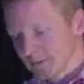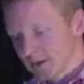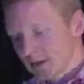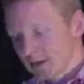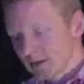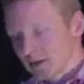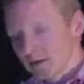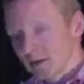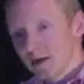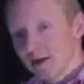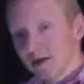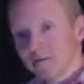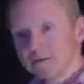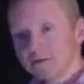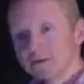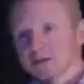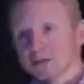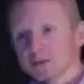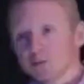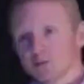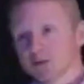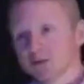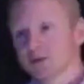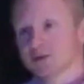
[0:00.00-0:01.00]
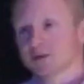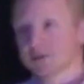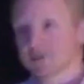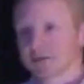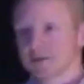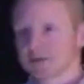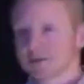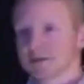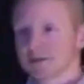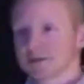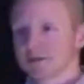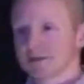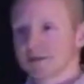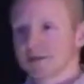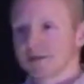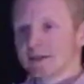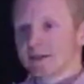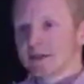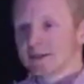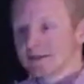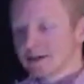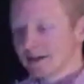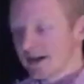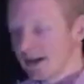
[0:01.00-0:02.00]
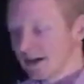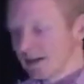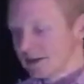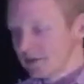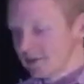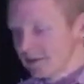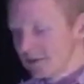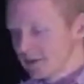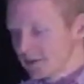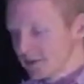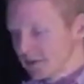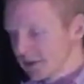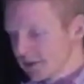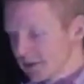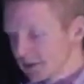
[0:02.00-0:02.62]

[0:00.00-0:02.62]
Love to Christians is not a feeling.